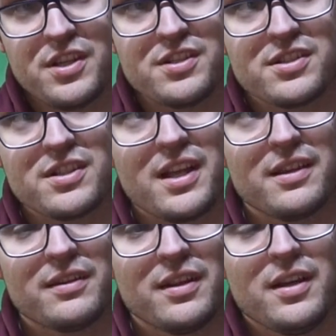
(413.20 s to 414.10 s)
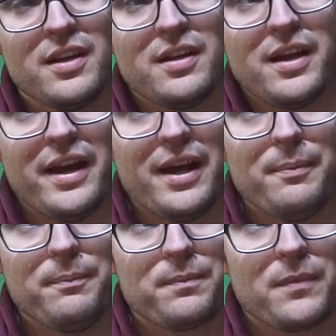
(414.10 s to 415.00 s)
This then
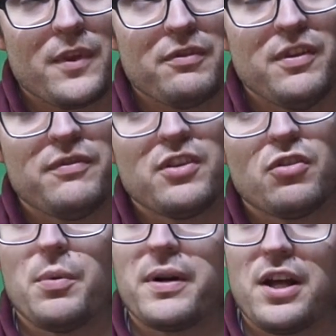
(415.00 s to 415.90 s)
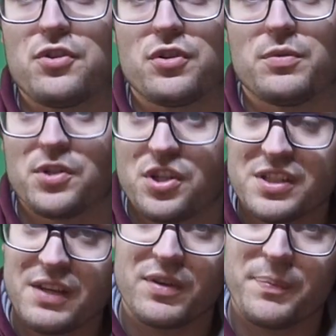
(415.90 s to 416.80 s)
um, 52100, which
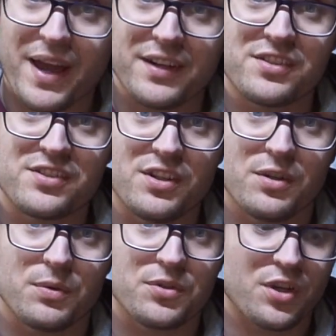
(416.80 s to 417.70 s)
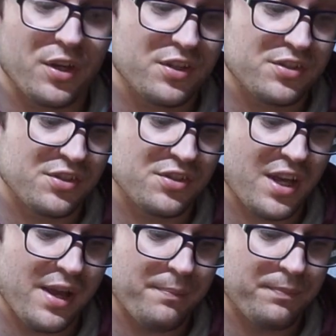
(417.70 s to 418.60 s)
isn't even a powder steel. So this is
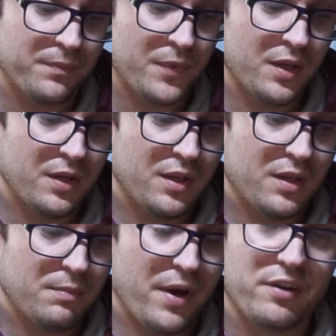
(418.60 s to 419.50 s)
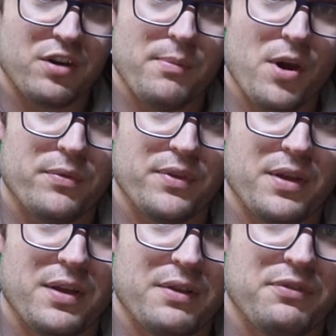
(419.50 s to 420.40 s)
um, micro melt.
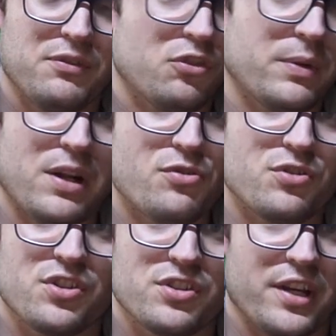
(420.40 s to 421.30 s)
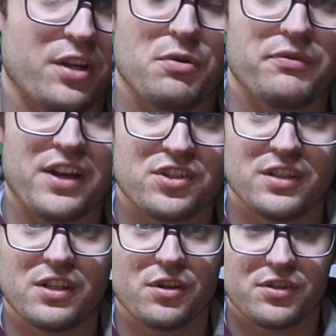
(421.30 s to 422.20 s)
The 52100 is just like old
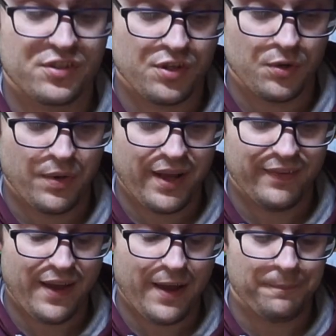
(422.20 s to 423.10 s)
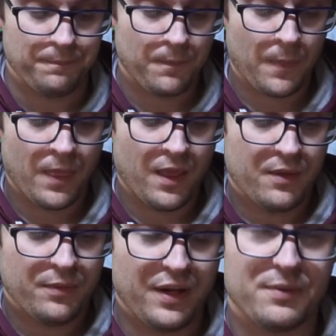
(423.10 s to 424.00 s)
fashioned ingot steel. And um,
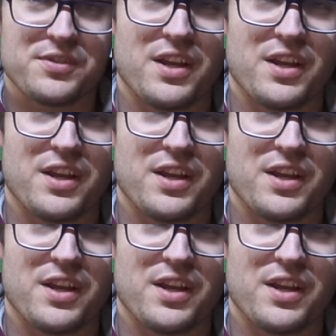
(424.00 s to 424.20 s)
then it was